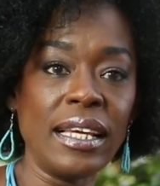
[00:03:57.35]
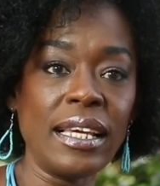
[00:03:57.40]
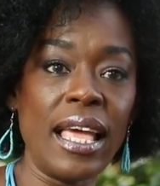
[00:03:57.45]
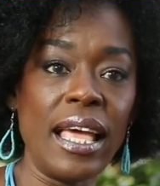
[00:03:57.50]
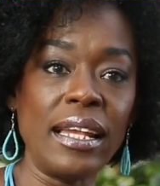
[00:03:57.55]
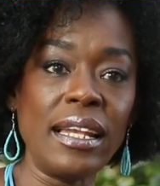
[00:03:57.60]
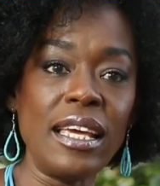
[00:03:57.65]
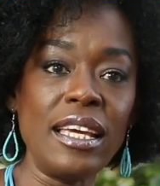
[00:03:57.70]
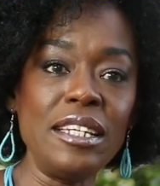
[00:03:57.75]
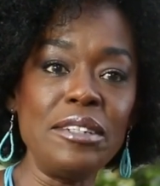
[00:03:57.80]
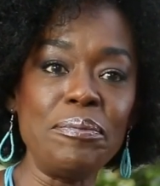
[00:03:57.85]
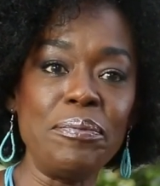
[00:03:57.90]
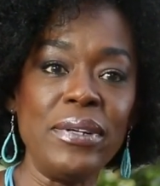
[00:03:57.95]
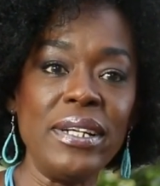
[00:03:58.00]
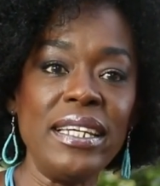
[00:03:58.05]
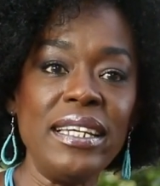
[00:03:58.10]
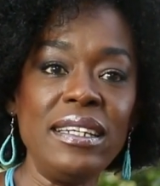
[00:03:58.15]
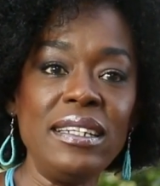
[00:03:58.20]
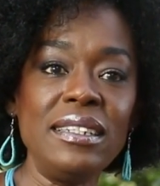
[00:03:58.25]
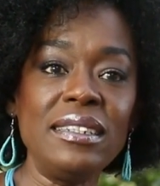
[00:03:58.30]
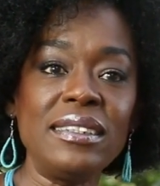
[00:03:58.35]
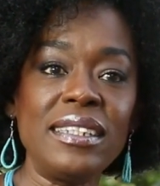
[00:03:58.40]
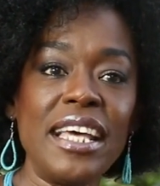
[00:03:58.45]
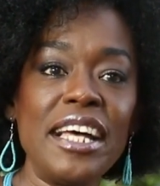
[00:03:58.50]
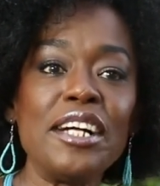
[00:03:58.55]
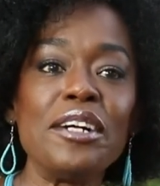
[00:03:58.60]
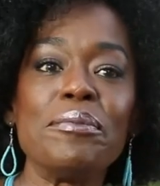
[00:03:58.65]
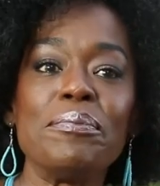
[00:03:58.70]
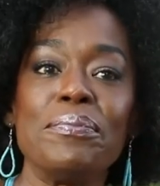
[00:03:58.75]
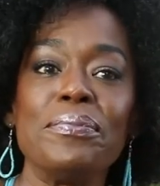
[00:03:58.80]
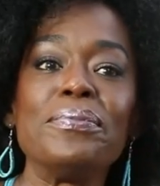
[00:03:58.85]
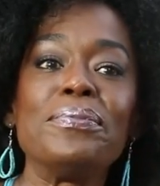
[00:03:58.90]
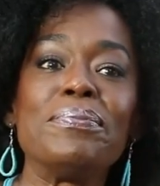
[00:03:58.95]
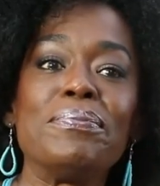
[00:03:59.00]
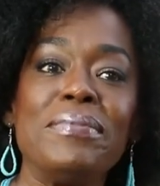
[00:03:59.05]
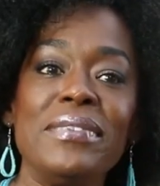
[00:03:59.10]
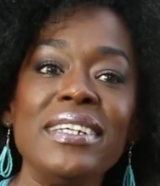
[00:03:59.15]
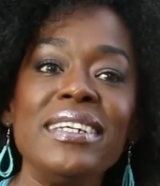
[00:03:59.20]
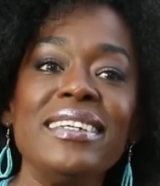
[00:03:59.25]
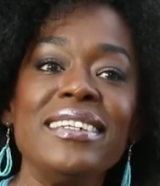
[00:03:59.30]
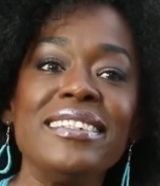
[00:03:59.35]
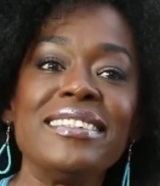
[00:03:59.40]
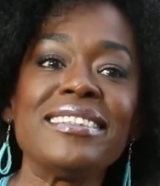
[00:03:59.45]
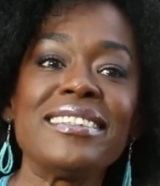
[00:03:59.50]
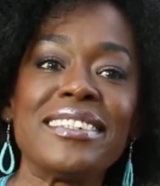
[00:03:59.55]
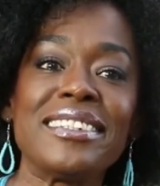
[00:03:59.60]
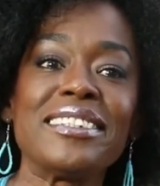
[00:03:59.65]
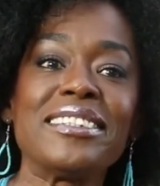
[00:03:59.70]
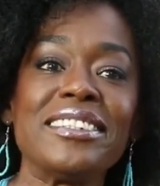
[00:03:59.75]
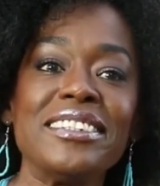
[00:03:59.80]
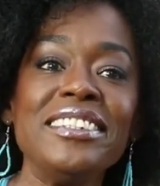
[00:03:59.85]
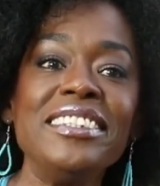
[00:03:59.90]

can I please help these